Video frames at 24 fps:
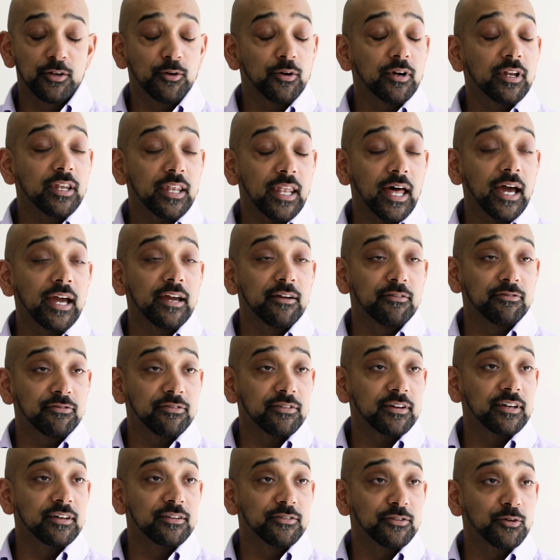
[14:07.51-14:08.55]
your
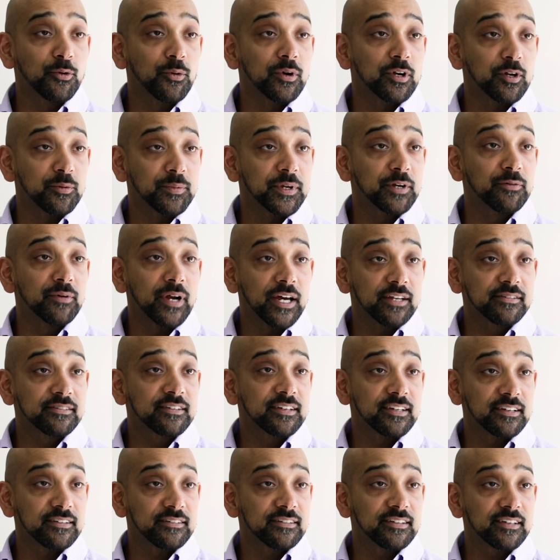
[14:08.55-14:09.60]
life is going to be
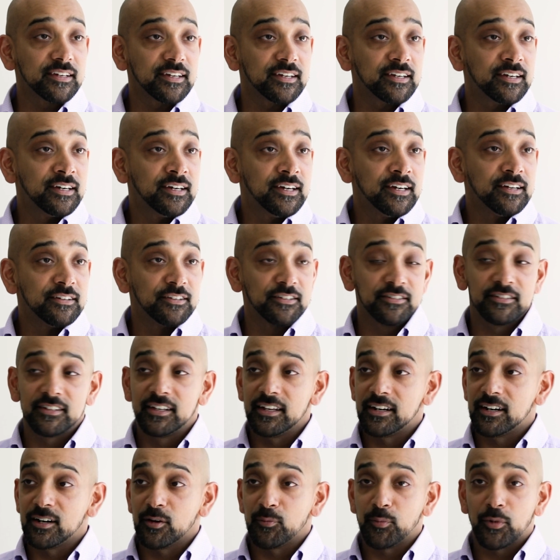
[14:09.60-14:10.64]
residency. Just
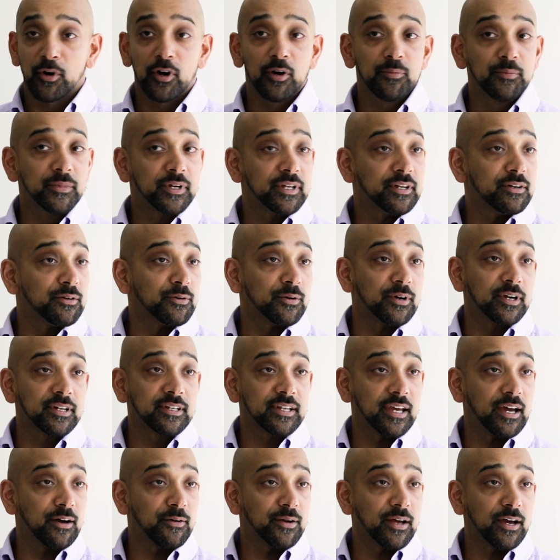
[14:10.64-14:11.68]
get an apartment or a
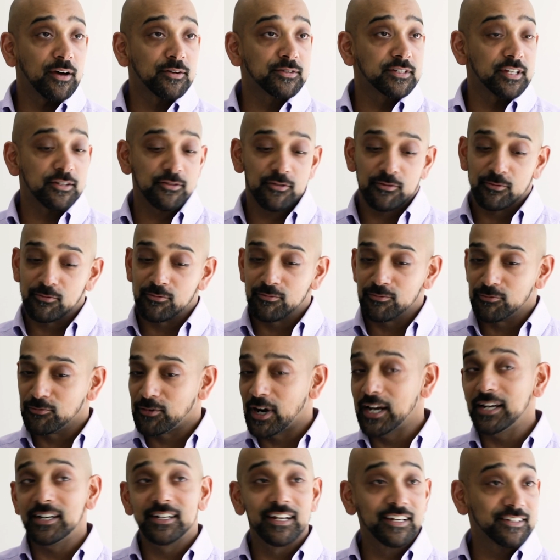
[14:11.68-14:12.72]
townhouse that's
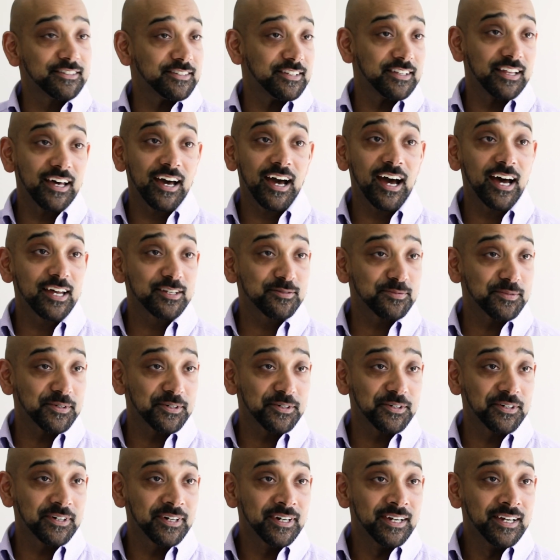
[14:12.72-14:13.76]
right next to the
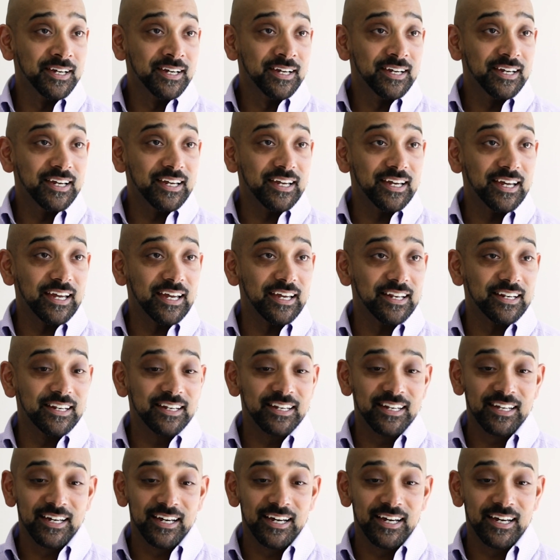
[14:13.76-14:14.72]
hospital, and